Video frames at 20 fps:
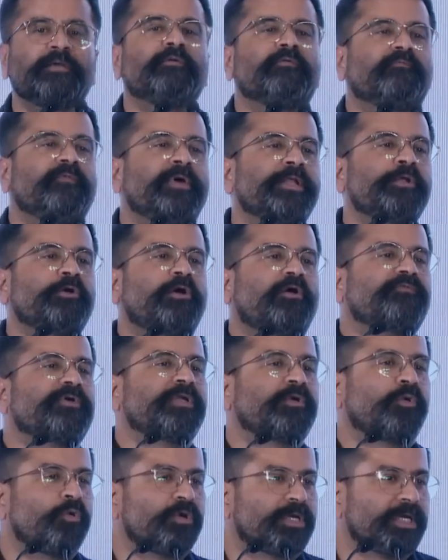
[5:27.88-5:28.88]
very
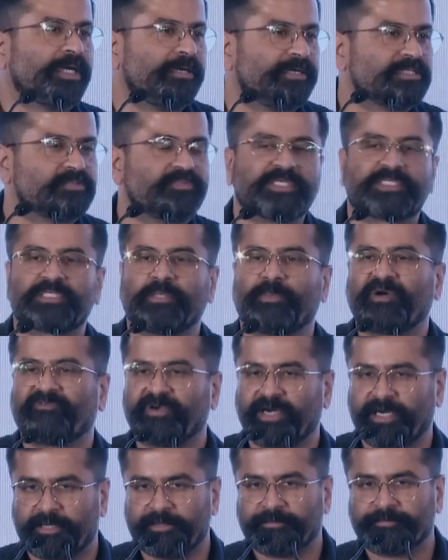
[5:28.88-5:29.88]
often quoted, is Mr.
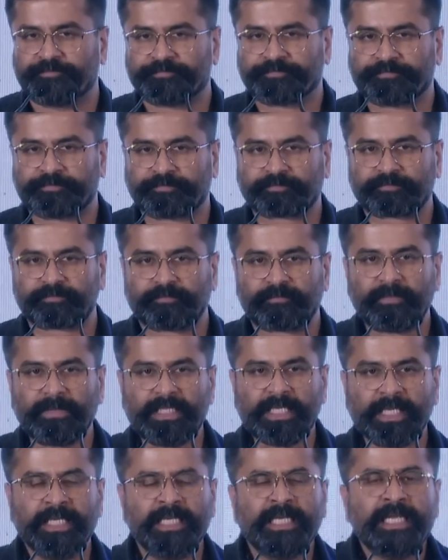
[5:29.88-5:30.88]
Buffett.
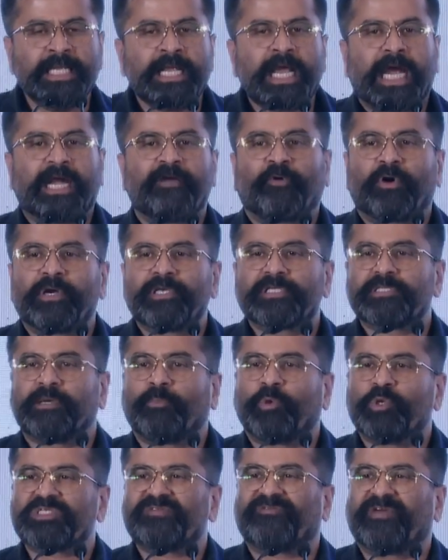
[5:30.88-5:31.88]
And what is the
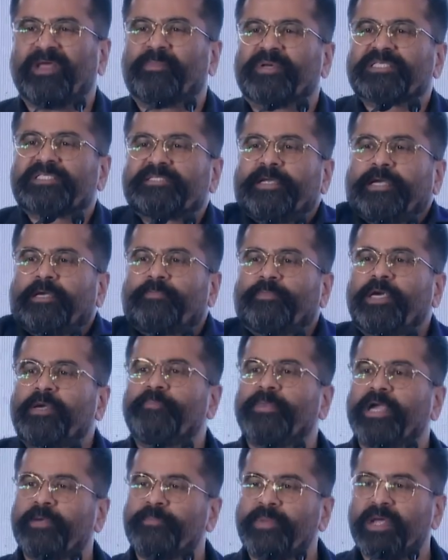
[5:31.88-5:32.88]
most famous statement
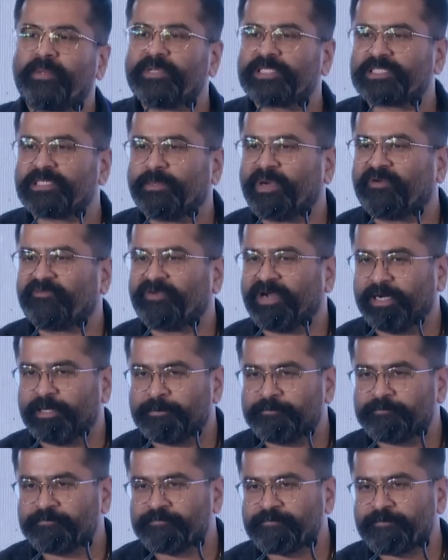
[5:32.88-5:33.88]
made by Mr.
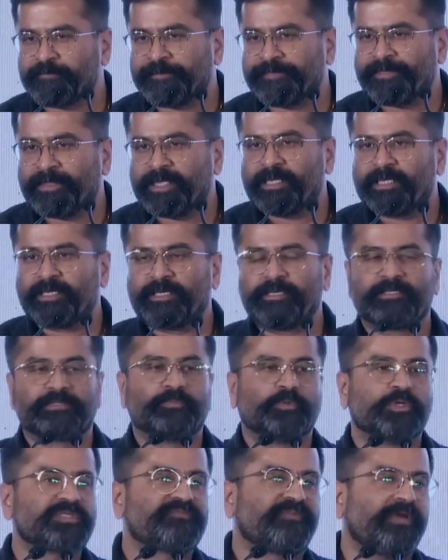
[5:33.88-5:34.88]
Buffett? His
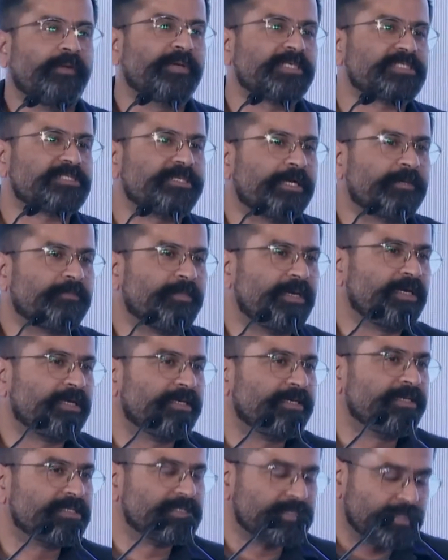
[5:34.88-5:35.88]
most famous statement
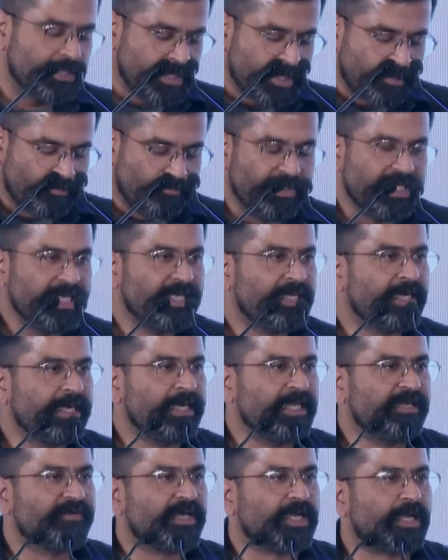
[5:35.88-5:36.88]
is, be
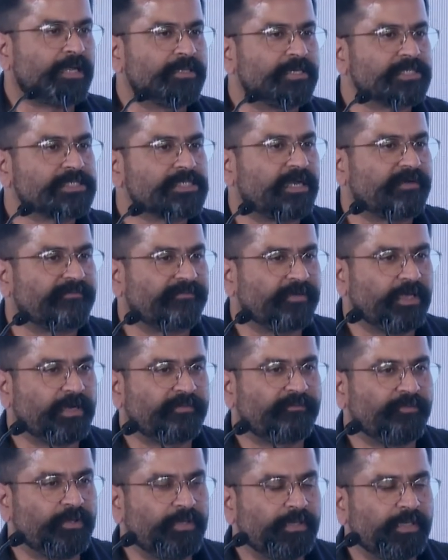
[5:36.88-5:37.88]
greedy when others are
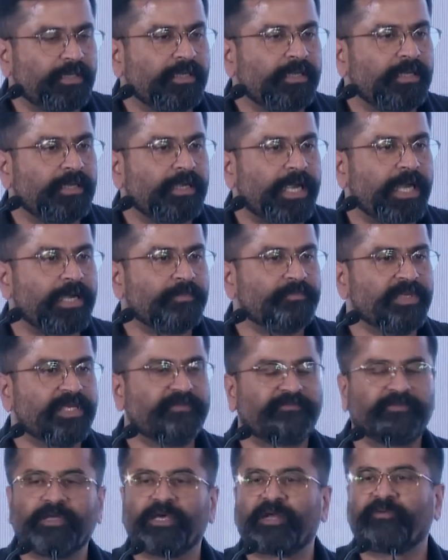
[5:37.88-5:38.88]
fearful and be
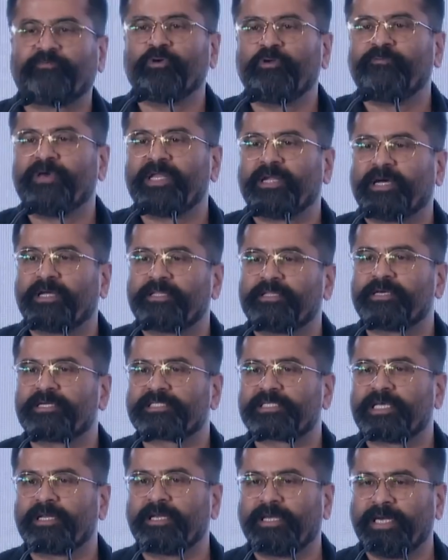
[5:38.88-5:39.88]
fearful when
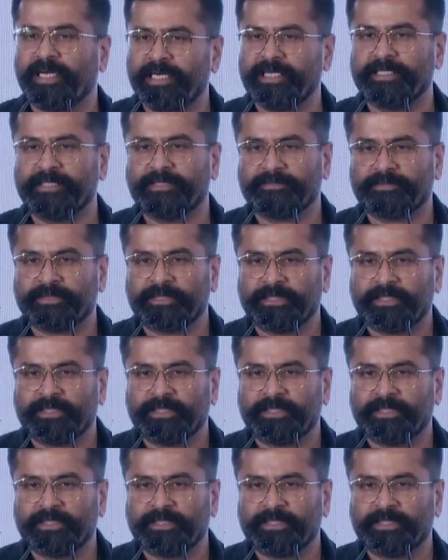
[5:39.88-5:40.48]
others are greedy.